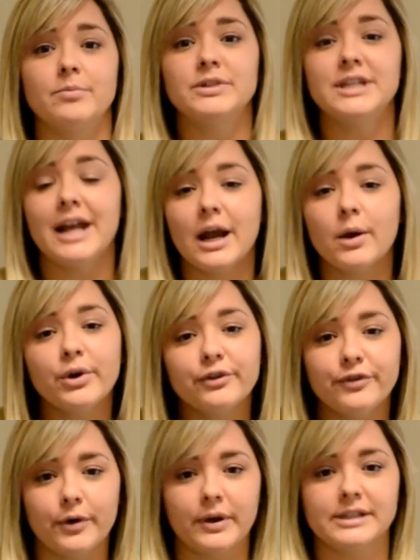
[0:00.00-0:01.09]
Today I want
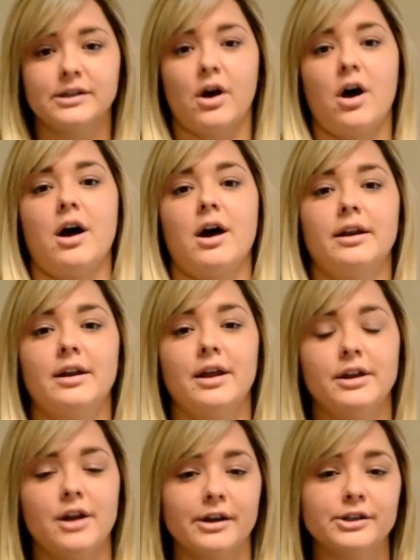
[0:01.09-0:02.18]
to focus on
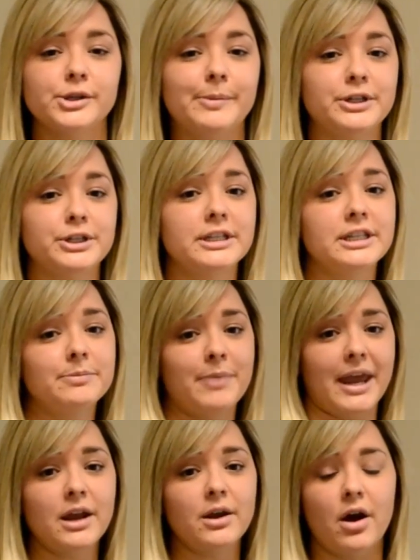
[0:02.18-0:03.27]
not so much the
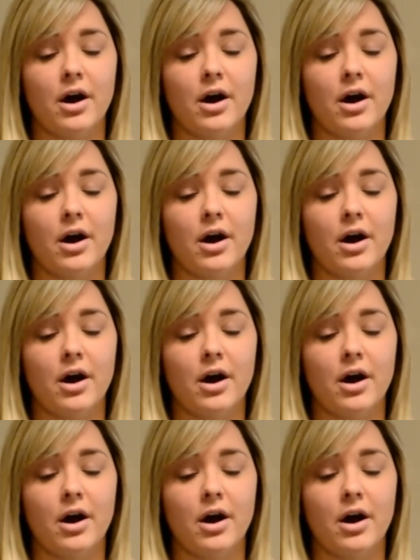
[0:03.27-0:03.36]
debate